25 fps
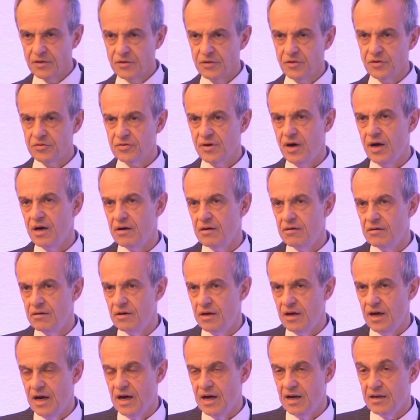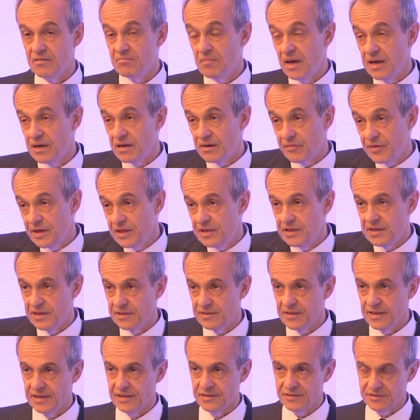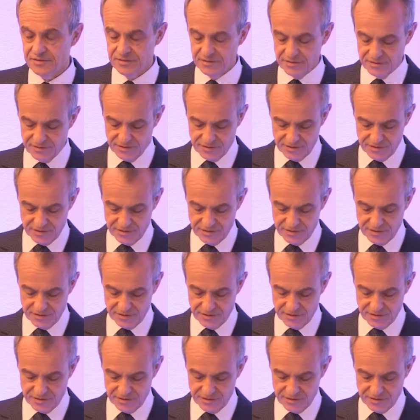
Those are, in my reading at least,